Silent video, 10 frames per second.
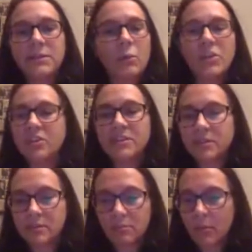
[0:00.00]
So we
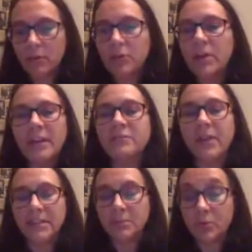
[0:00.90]
just look at
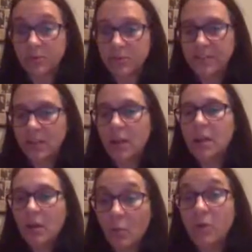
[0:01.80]
Facebook to see
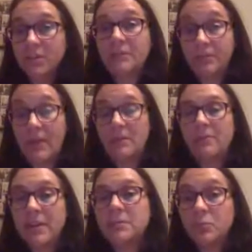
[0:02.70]
what can
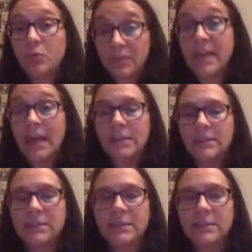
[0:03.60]
Facebook tell us.